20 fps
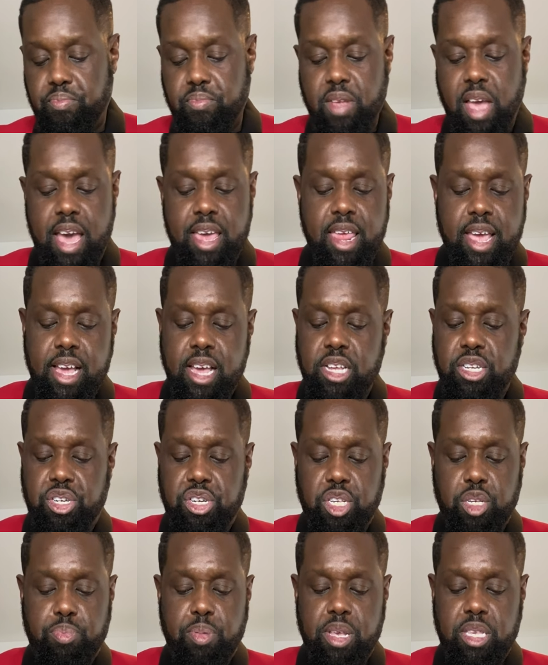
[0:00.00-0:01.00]
And it can
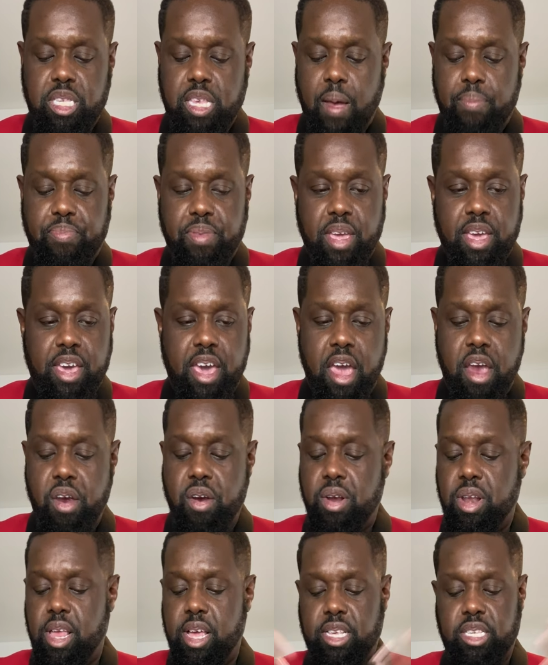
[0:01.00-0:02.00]
just be something
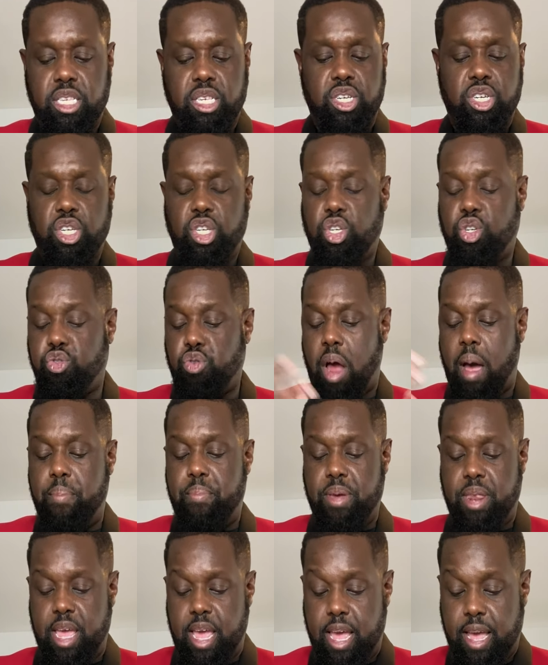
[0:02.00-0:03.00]
careless. Just
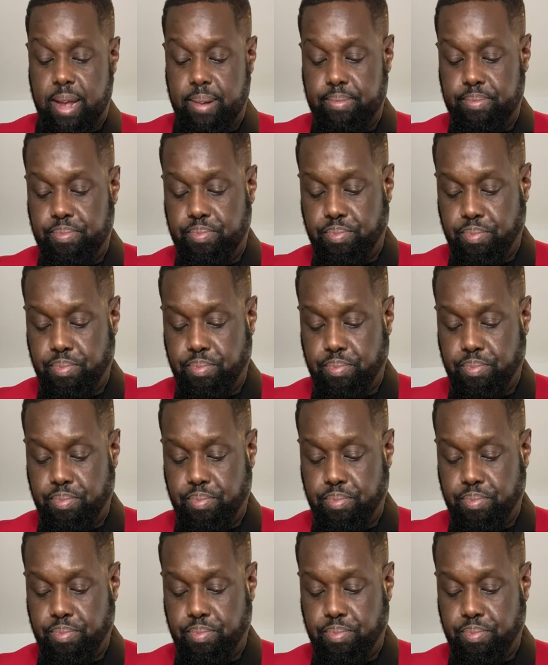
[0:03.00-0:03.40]
drop it in.